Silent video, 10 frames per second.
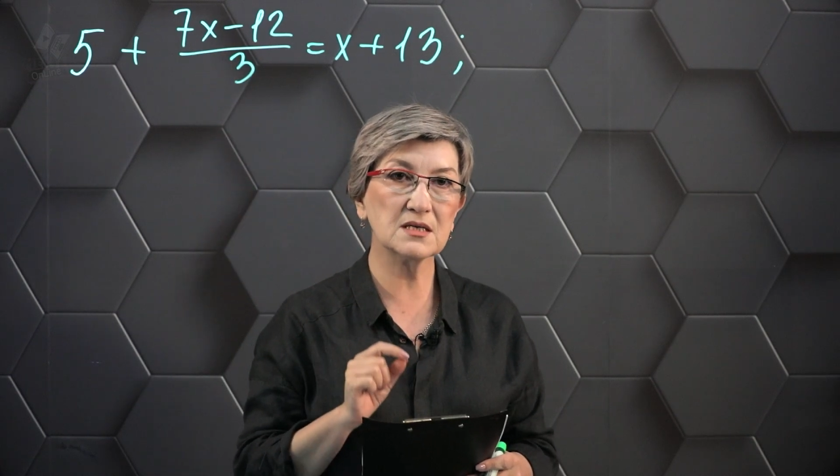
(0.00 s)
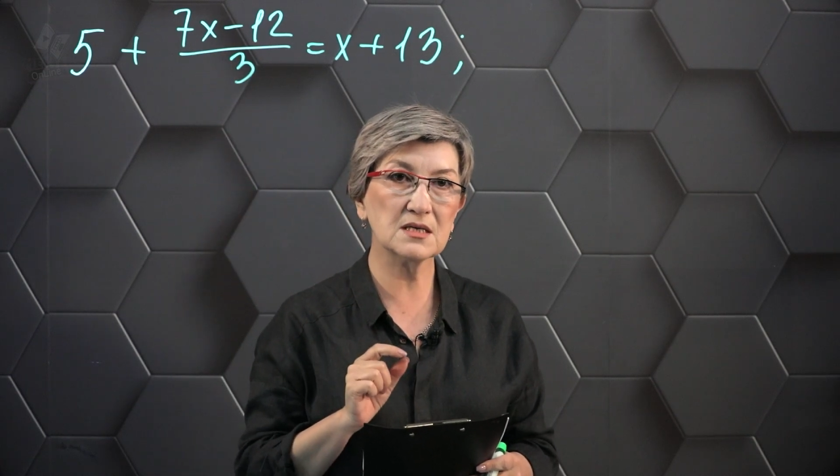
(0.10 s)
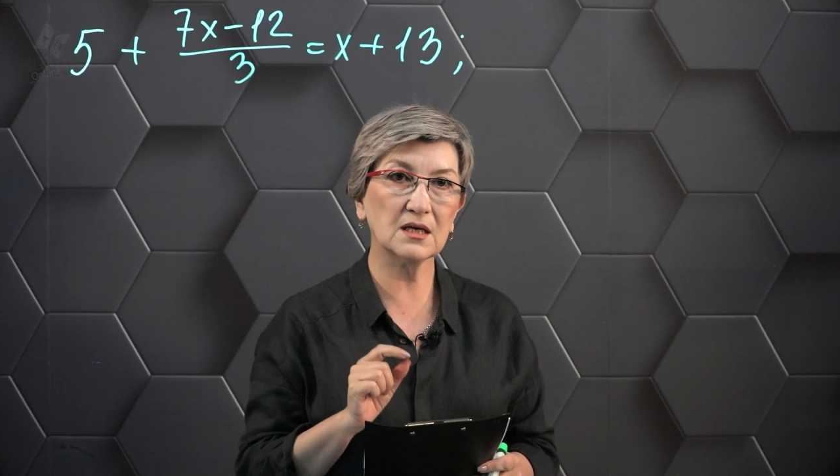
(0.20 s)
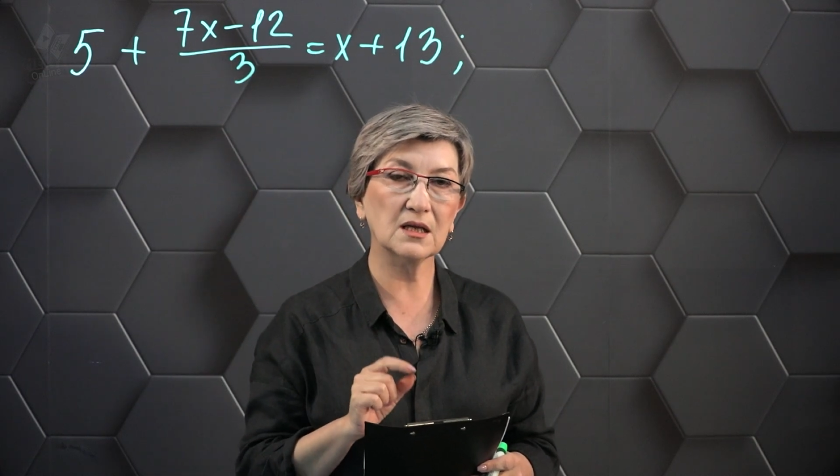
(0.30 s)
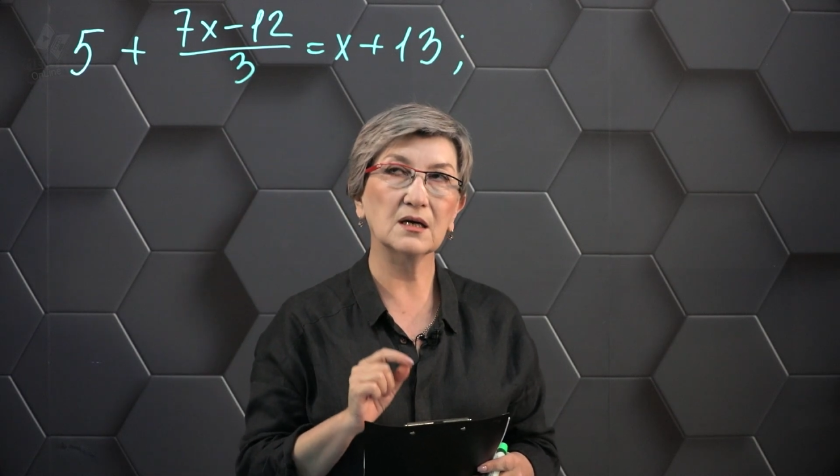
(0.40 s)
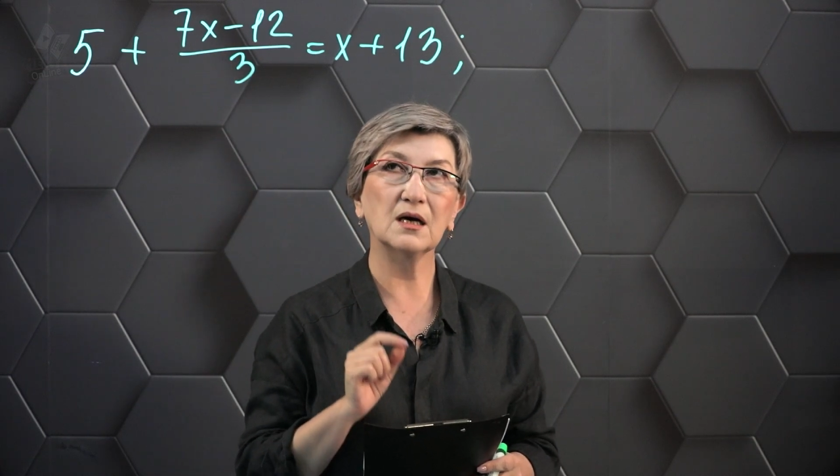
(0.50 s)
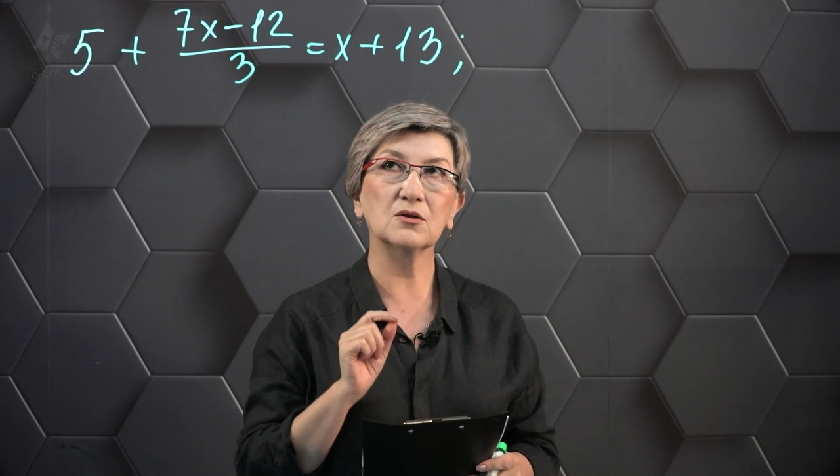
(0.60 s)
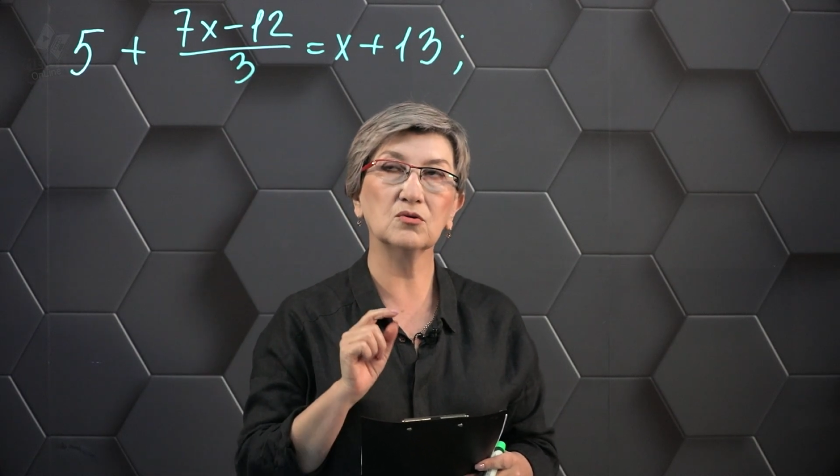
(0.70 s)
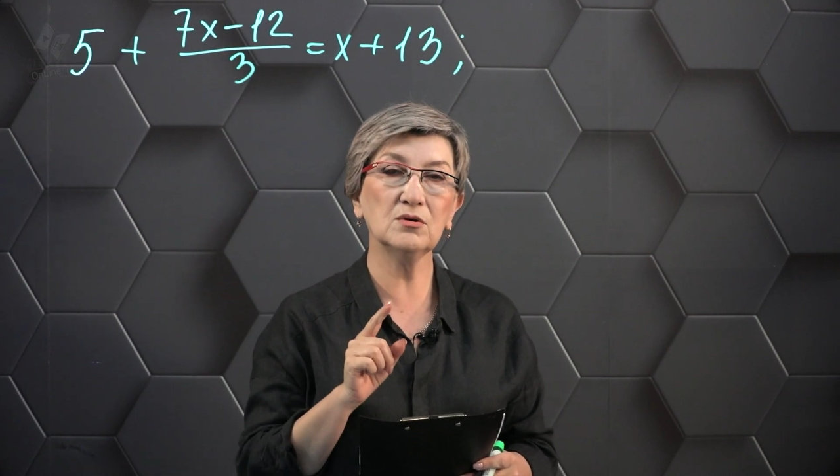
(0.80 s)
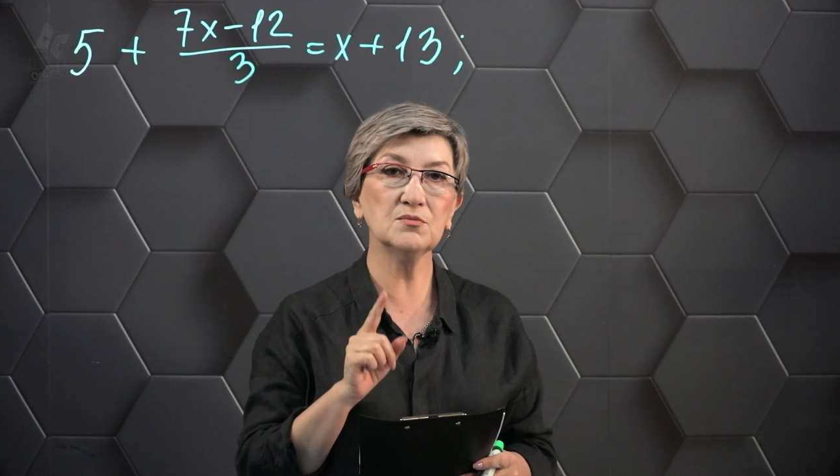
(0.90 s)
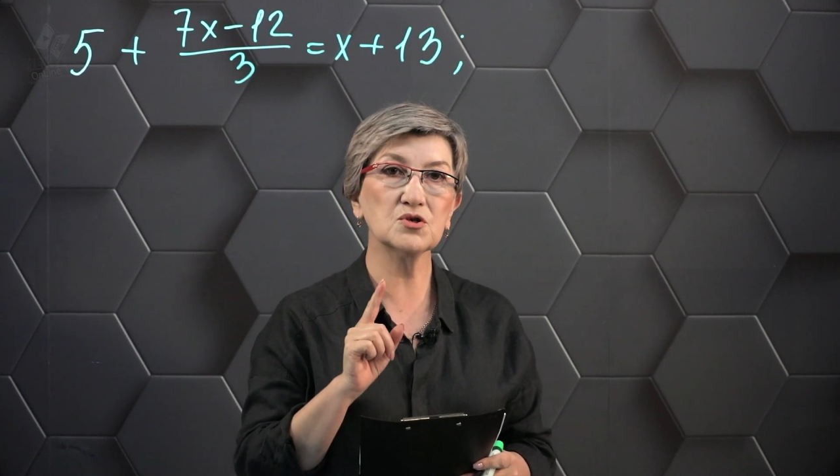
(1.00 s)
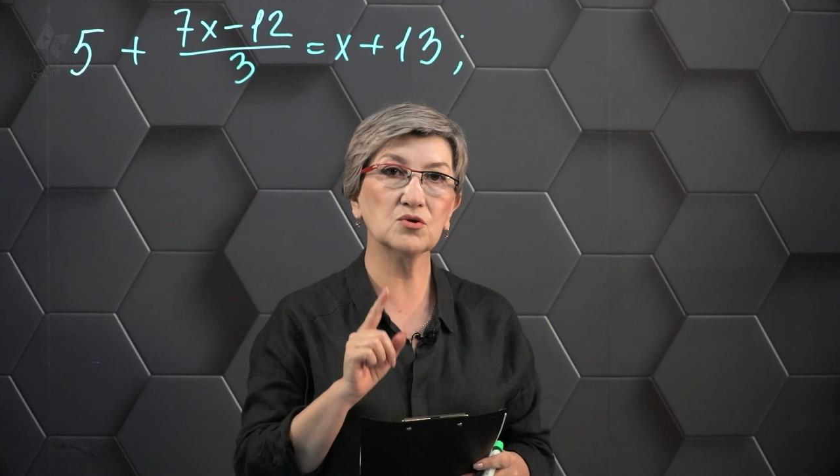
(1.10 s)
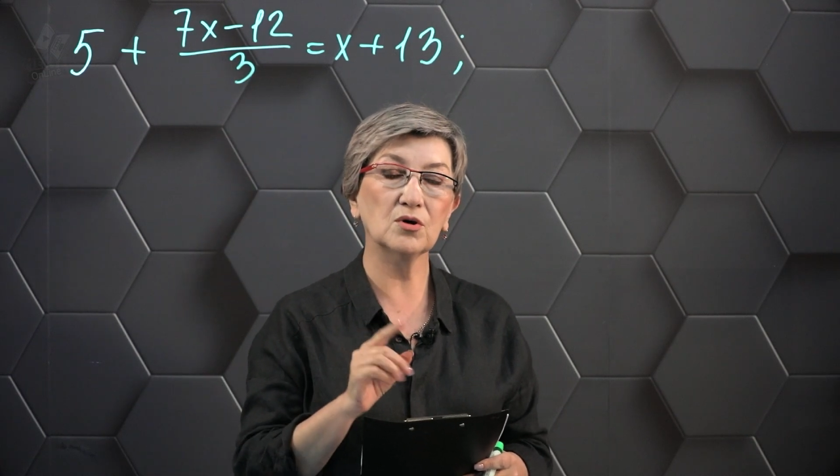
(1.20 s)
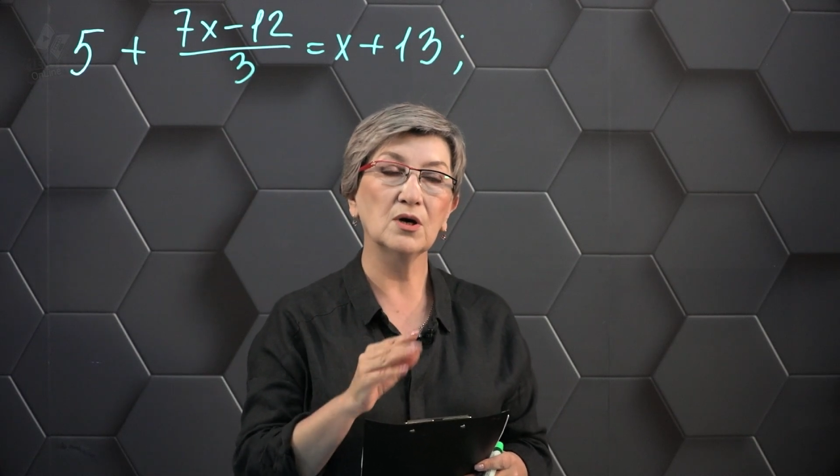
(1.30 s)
you that you can move